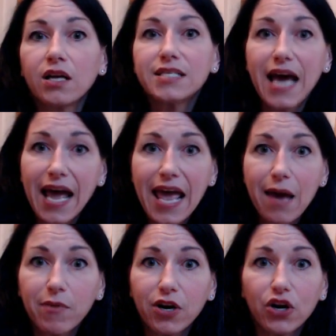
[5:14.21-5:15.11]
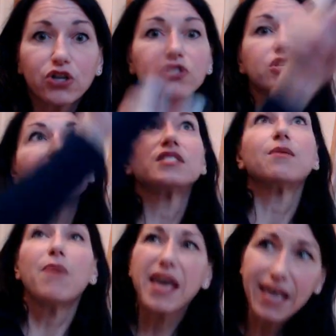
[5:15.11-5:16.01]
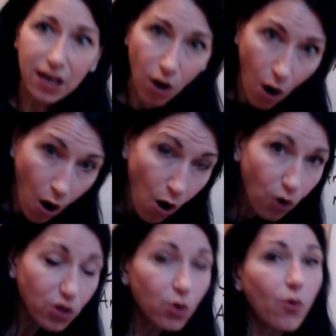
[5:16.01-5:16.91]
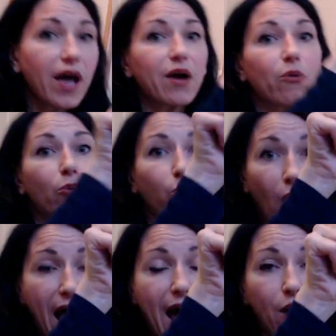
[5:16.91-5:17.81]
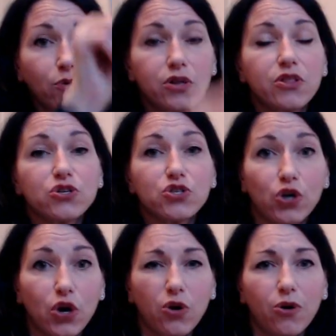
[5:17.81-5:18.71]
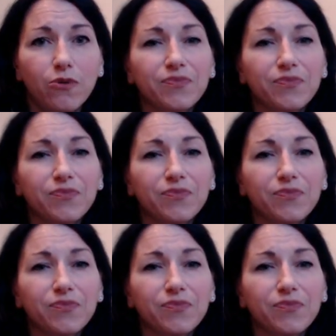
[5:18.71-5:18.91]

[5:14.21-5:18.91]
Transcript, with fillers: diameters to make it all the way around the circle.